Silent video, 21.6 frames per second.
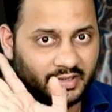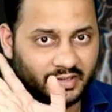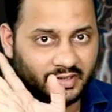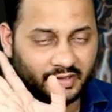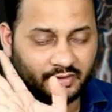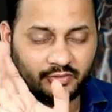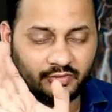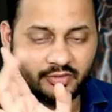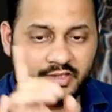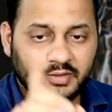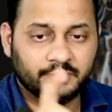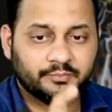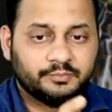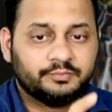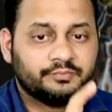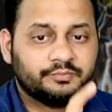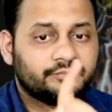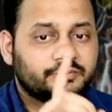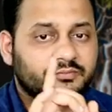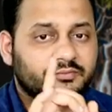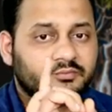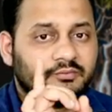okay?
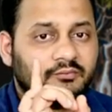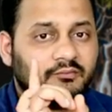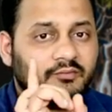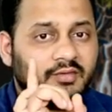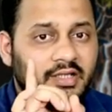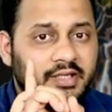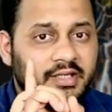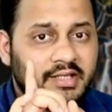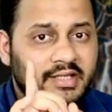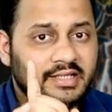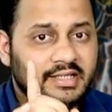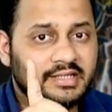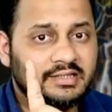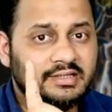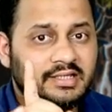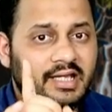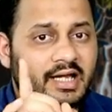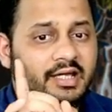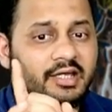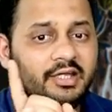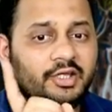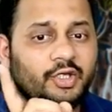In
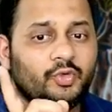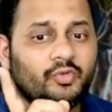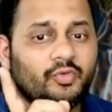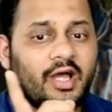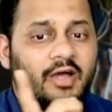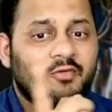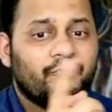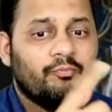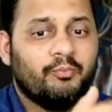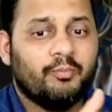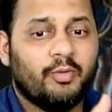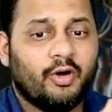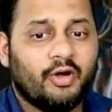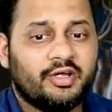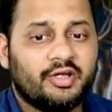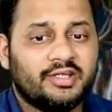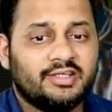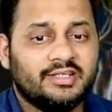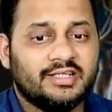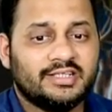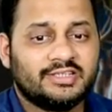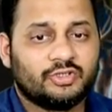that you have
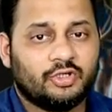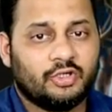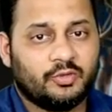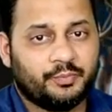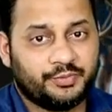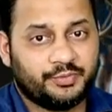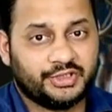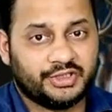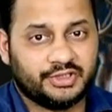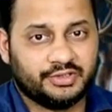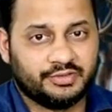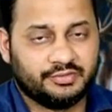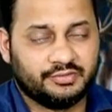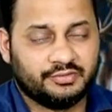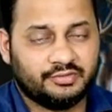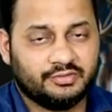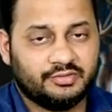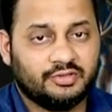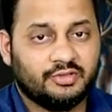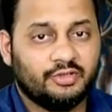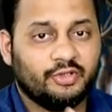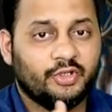bought this option.
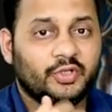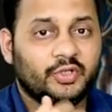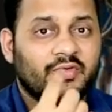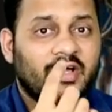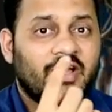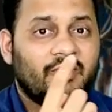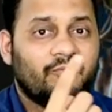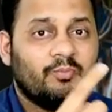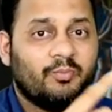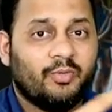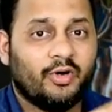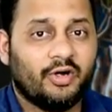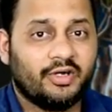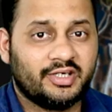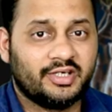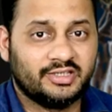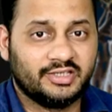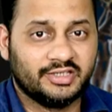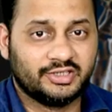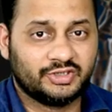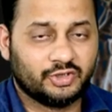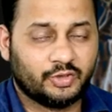You have
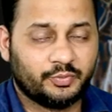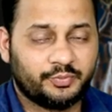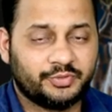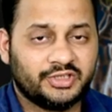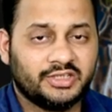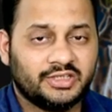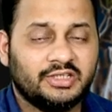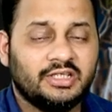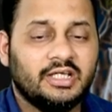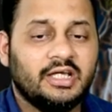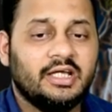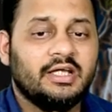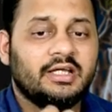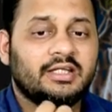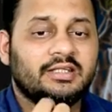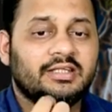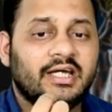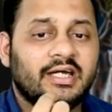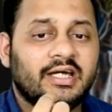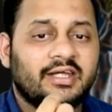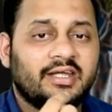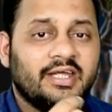bought this option
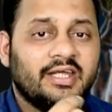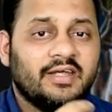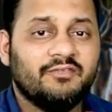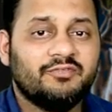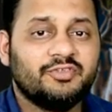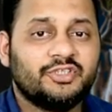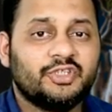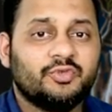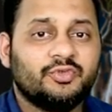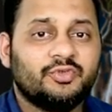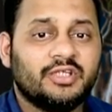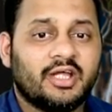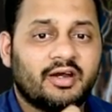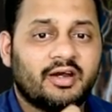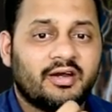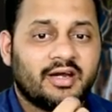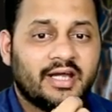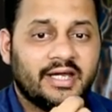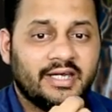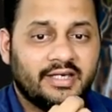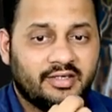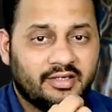that gives you the
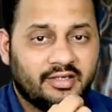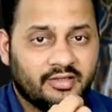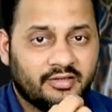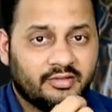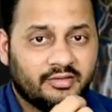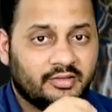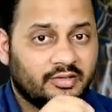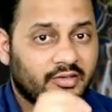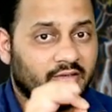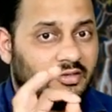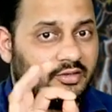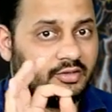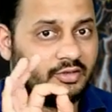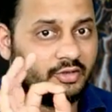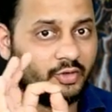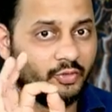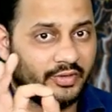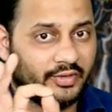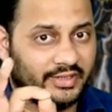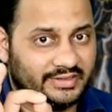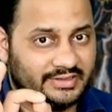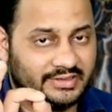right
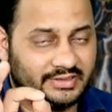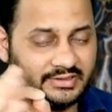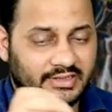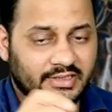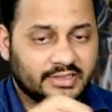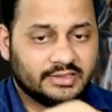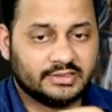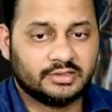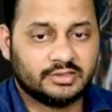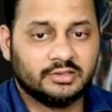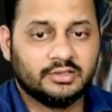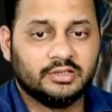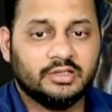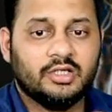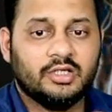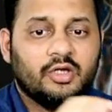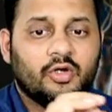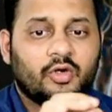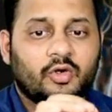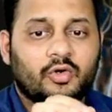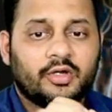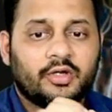to exercise.
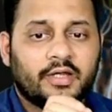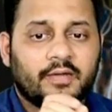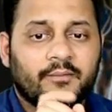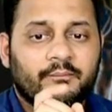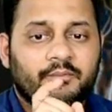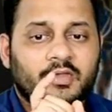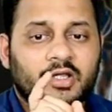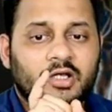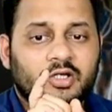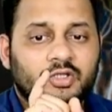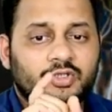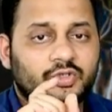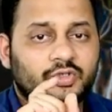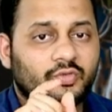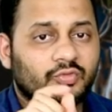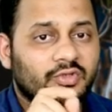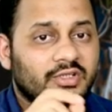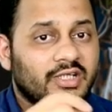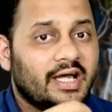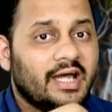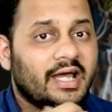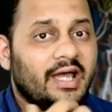Okay. So
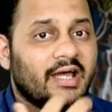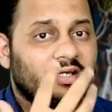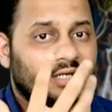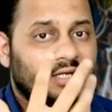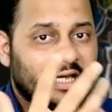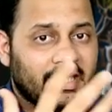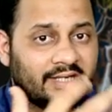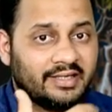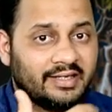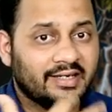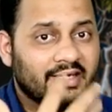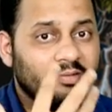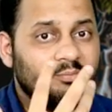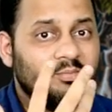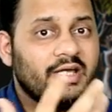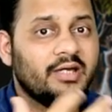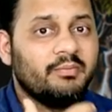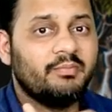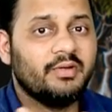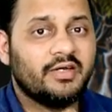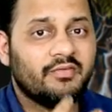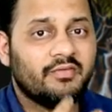the
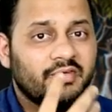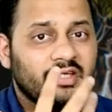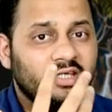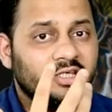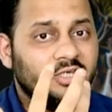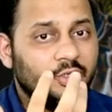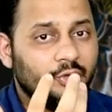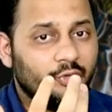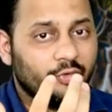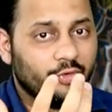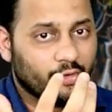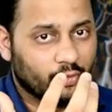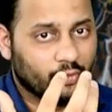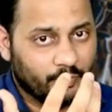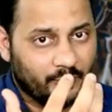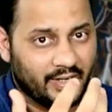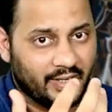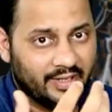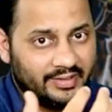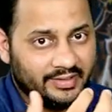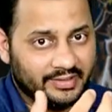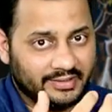agreement between you two
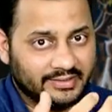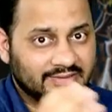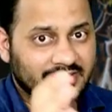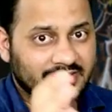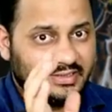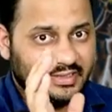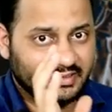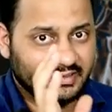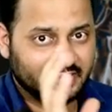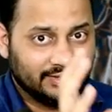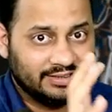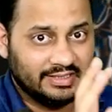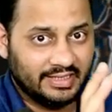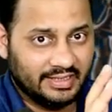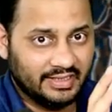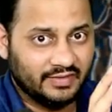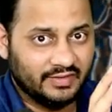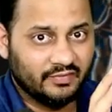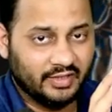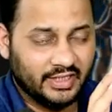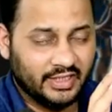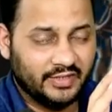parties in the
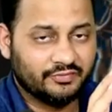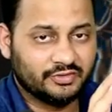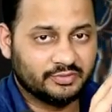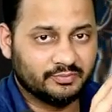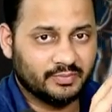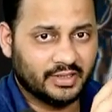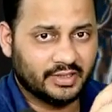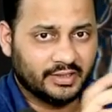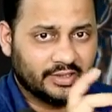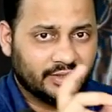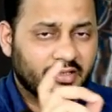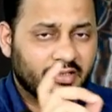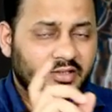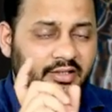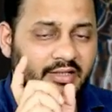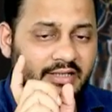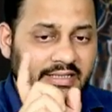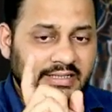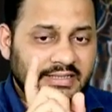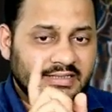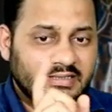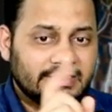derivatives market
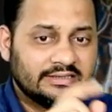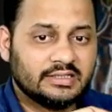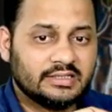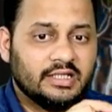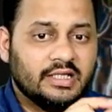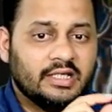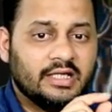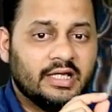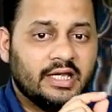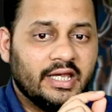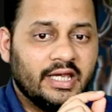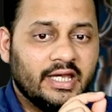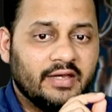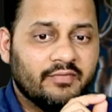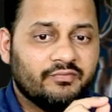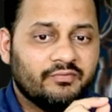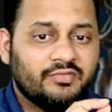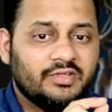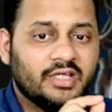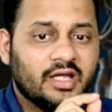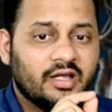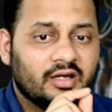is, if
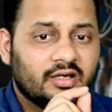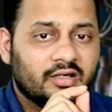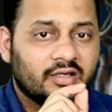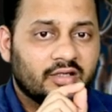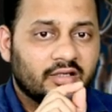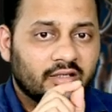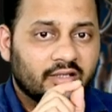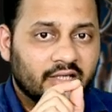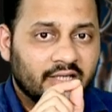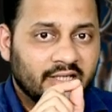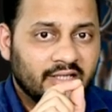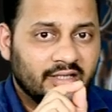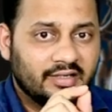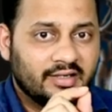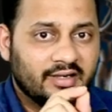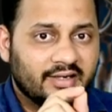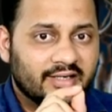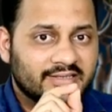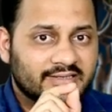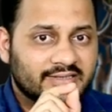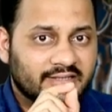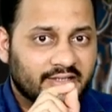the
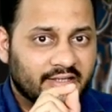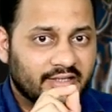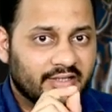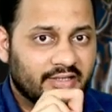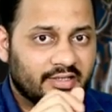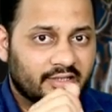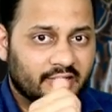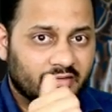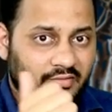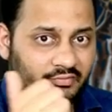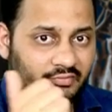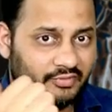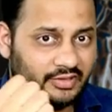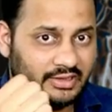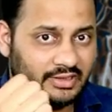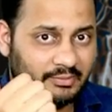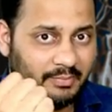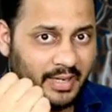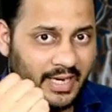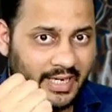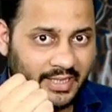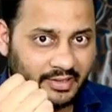interest rate with the
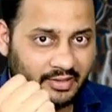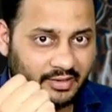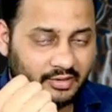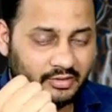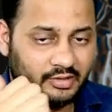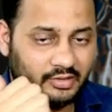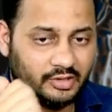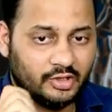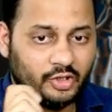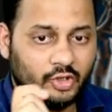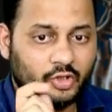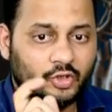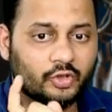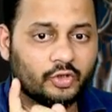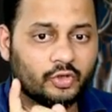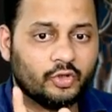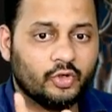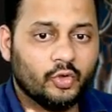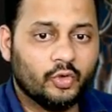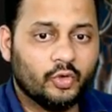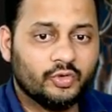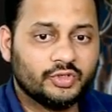bank
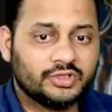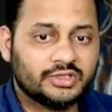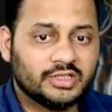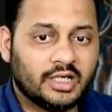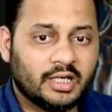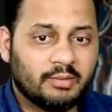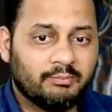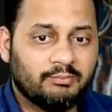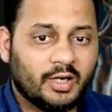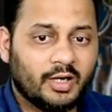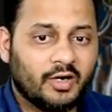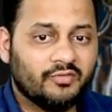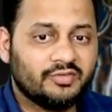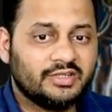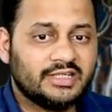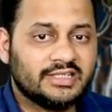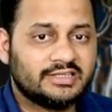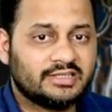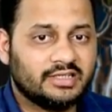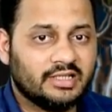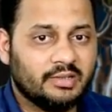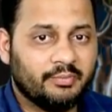goes above
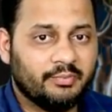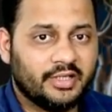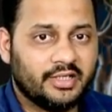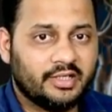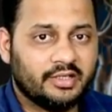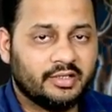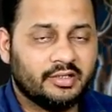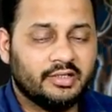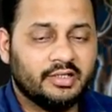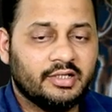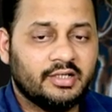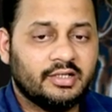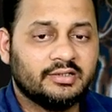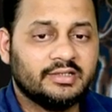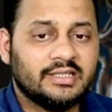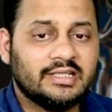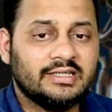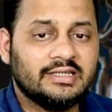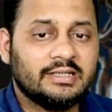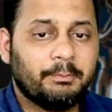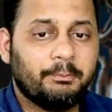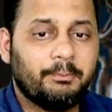this limit,
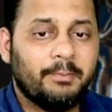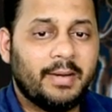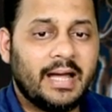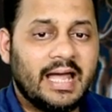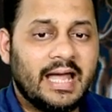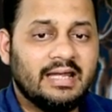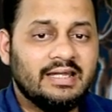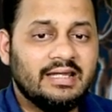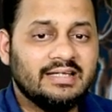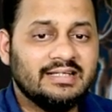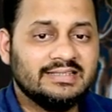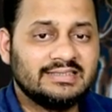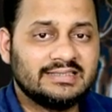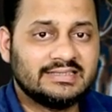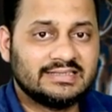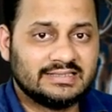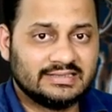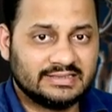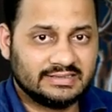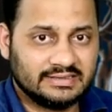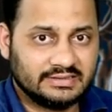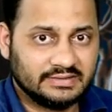then the
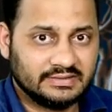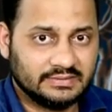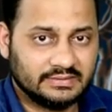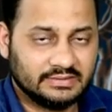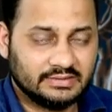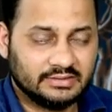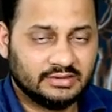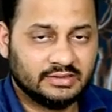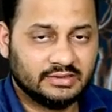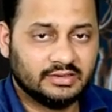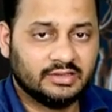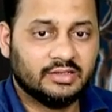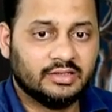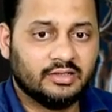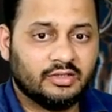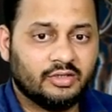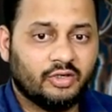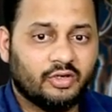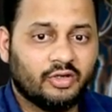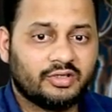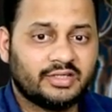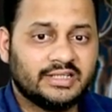balance
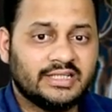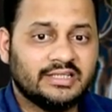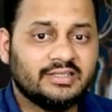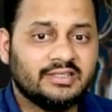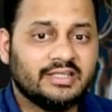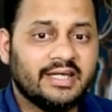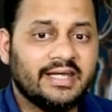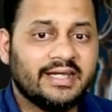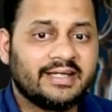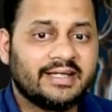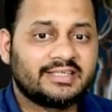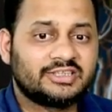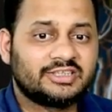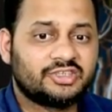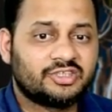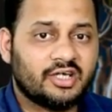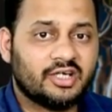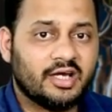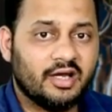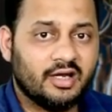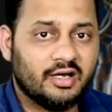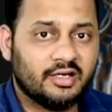or then the
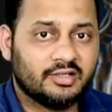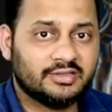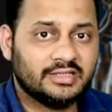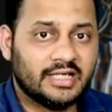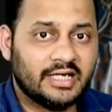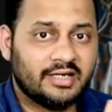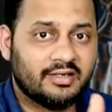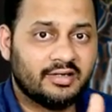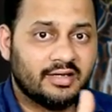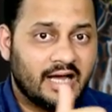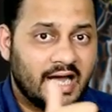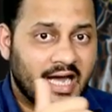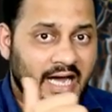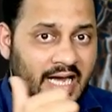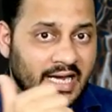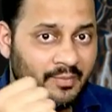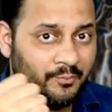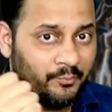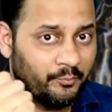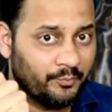extra that I am